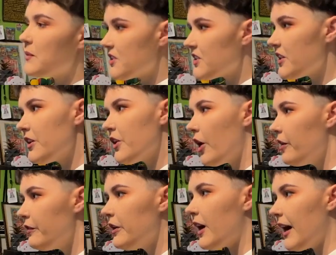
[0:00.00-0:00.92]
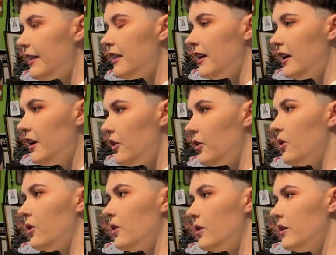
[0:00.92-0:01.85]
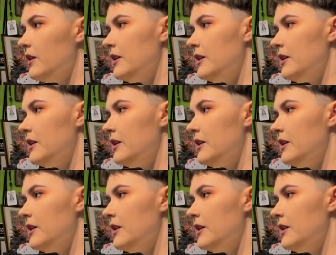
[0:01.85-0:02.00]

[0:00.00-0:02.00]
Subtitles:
was it an overnight thing, or